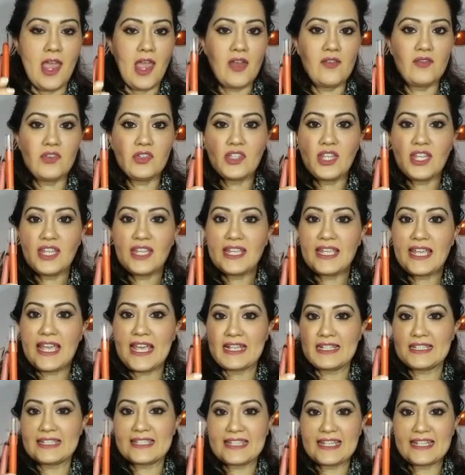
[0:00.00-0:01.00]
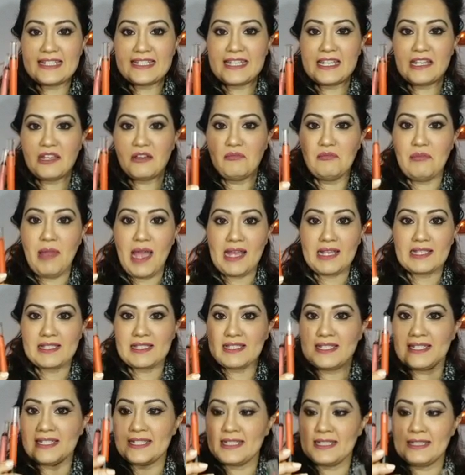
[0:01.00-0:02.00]
everything else can take a
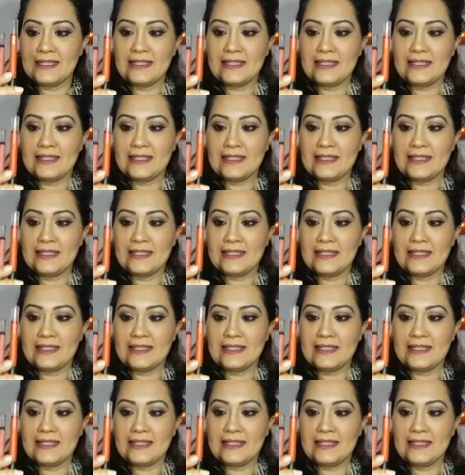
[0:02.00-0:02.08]
backseat,